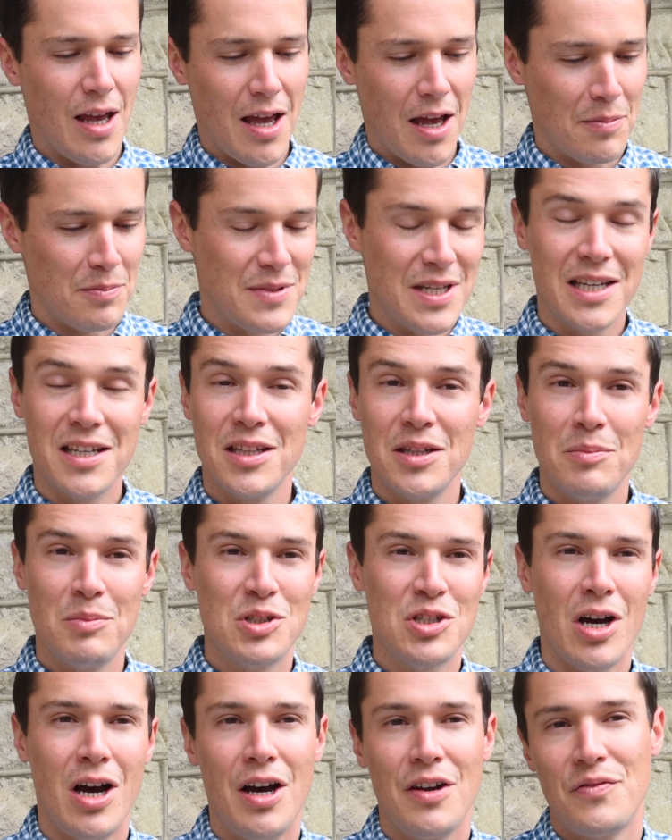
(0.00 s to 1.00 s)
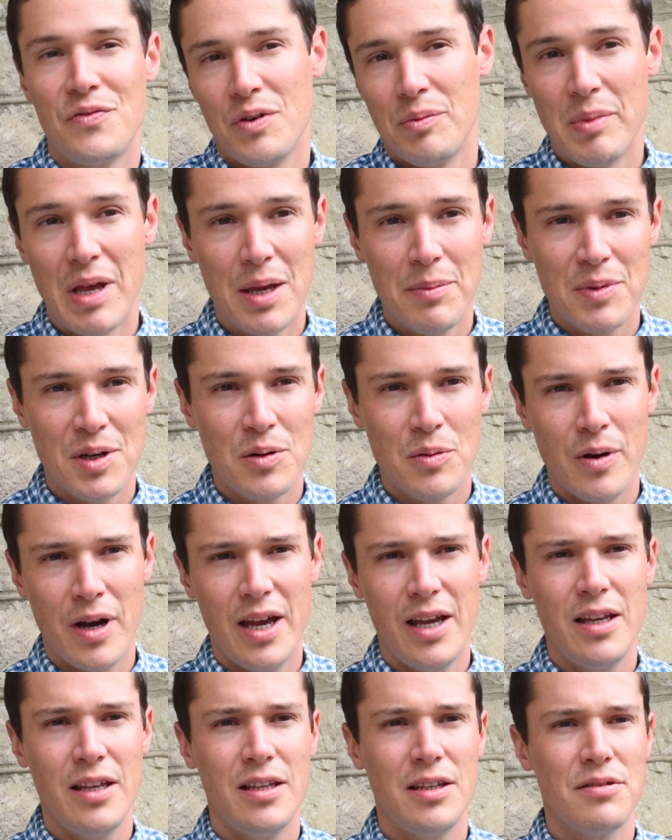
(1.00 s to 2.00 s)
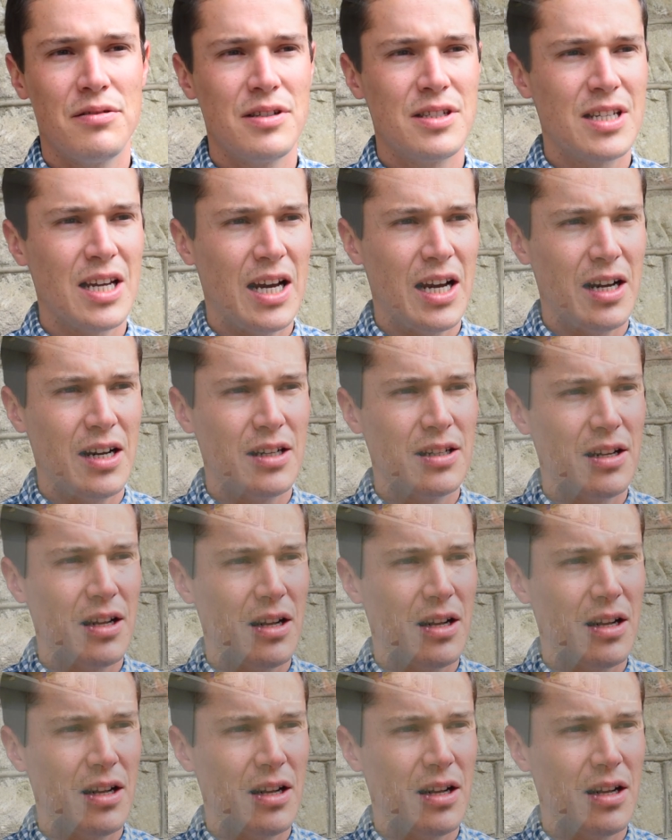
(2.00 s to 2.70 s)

I'm taking the baton from him in a way. He retired